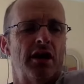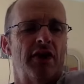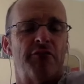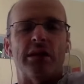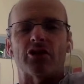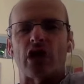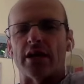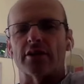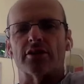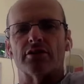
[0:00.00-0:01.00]
have been
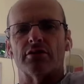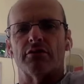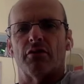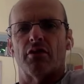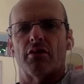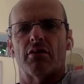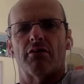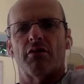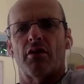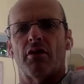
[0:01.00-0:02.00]
trained to do
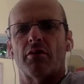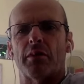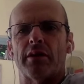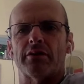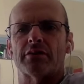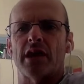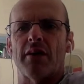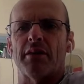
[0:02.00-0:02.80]
for a long period of time.